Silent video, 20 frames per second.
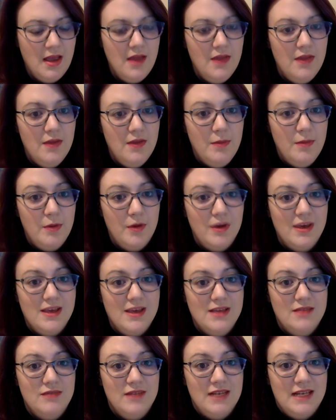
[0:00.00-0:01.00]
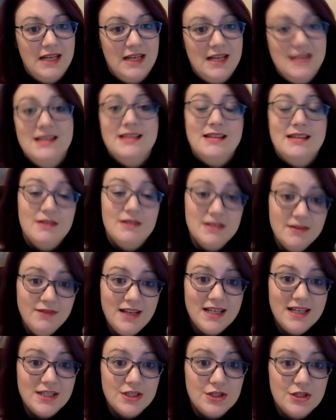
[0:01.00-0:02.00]
the book is written as a series of
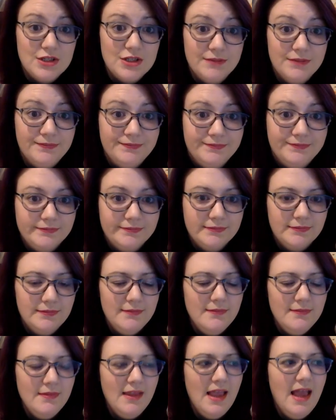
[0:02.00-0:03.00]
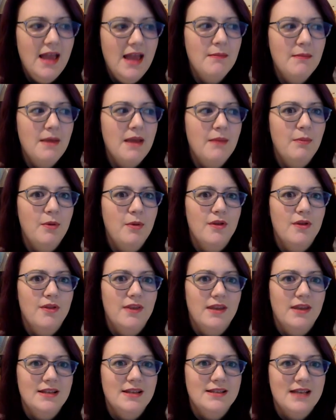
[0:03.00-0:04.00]
letters. I might put
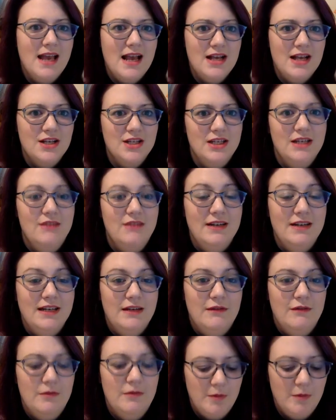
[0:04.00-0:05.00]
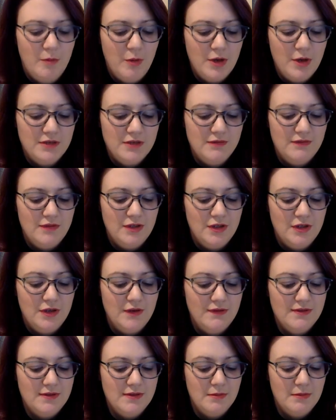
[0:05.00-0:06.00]
that it's actually written from the point of view of
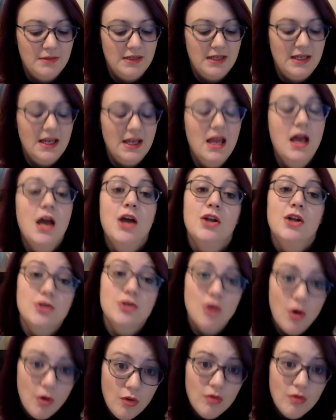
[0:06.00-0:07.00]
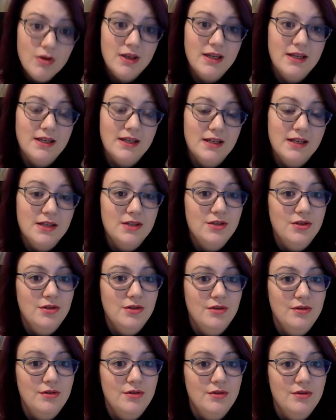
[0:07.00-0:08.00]
somebody talking
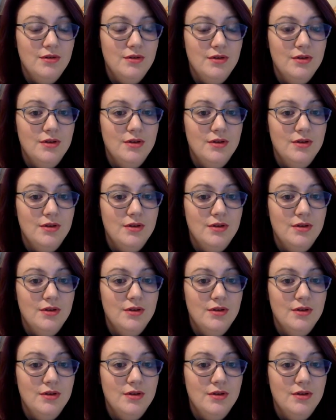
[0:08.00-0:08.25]
to